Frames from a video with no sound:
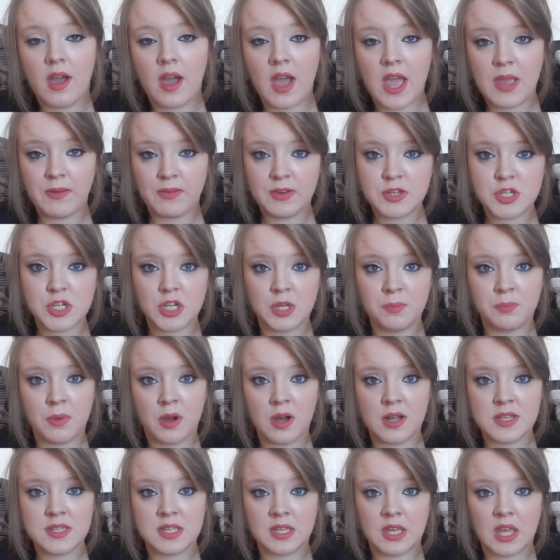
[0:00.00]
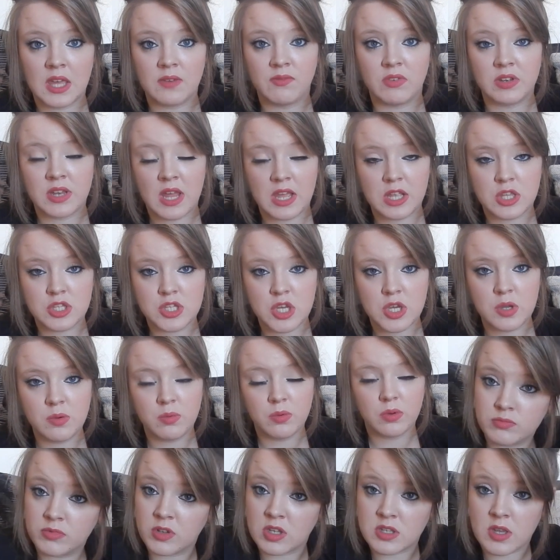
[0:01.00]
I originally bought a ticket for day 2,
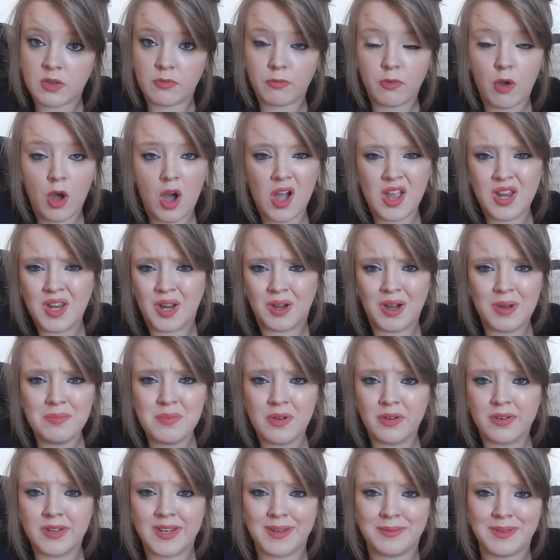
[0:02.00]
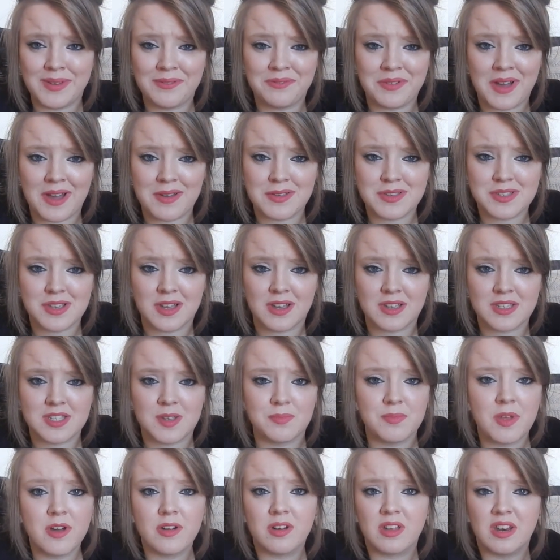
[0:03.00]
because I thought, you know, I'm going to meet 5 Sauce.
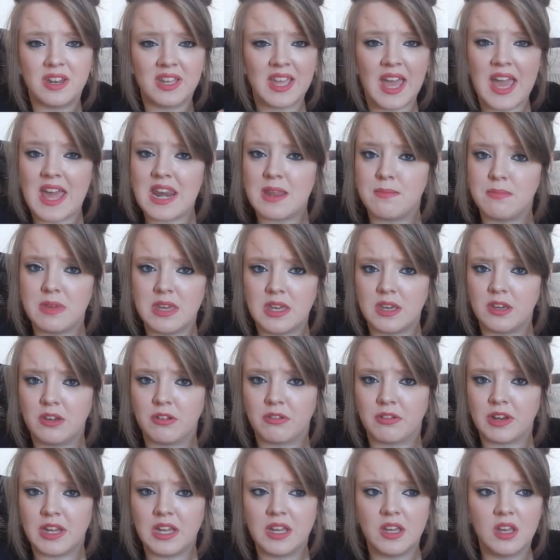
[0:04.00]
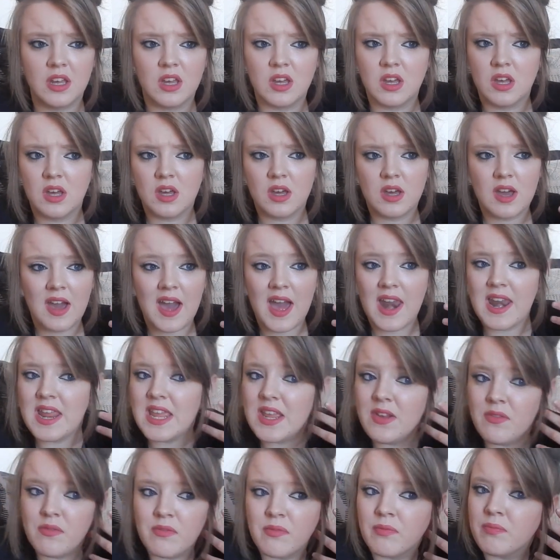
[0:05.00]
I'm not going to get any meet and greet. I
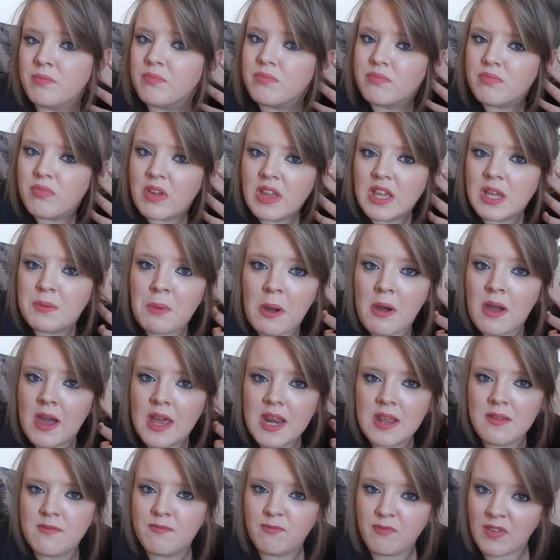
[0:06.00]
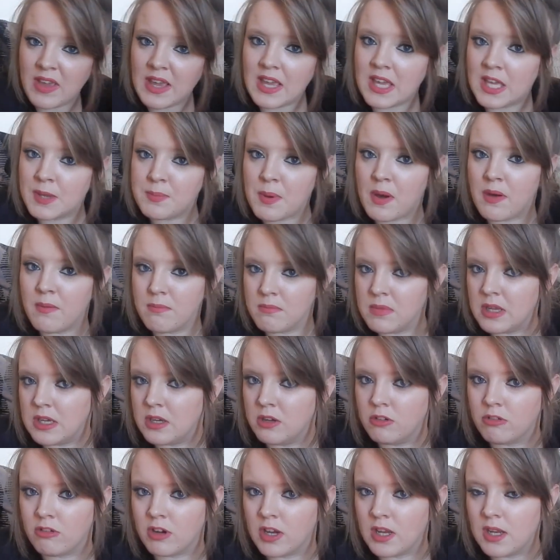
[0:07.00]
didn't think about meet
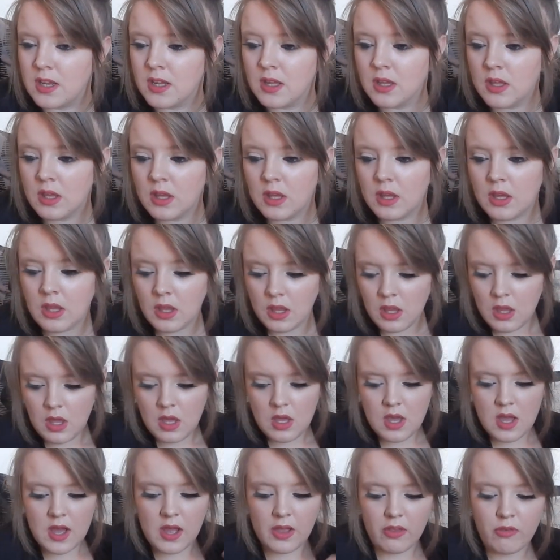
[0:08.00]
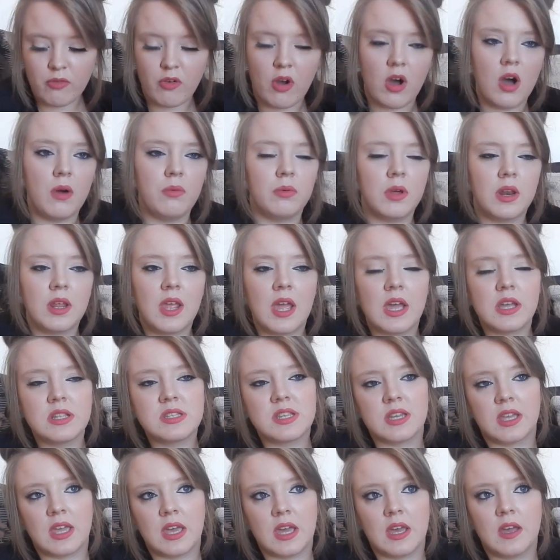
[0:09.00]
and greet. I just thought, I'm going to get a
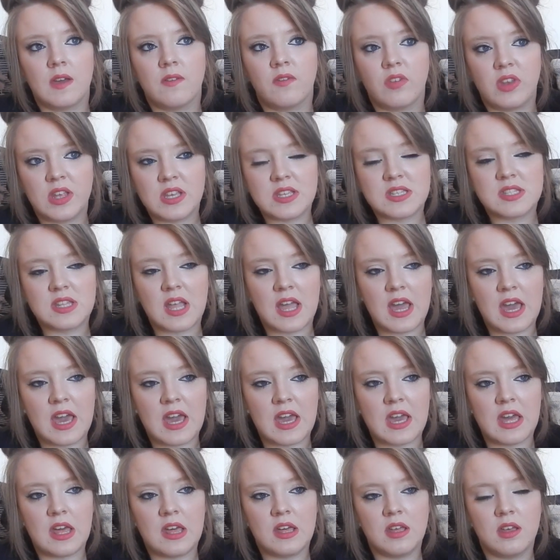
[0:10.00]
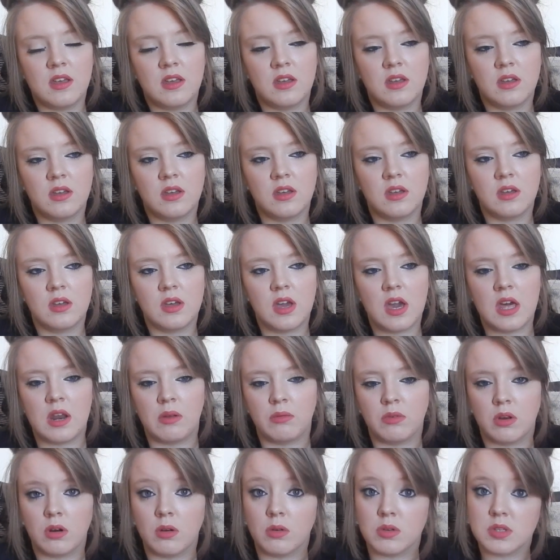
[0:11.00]
ticket for this day and
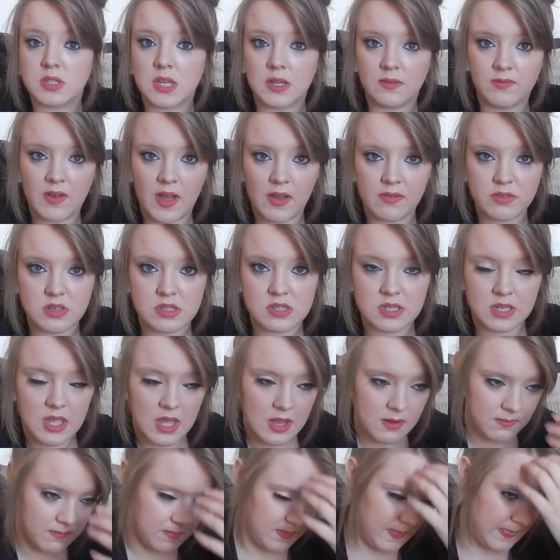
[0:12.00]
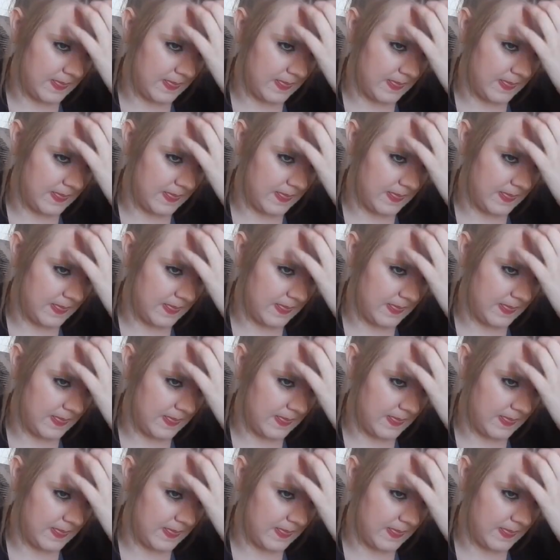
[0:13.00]
I'm going to go see 5 Sauce again,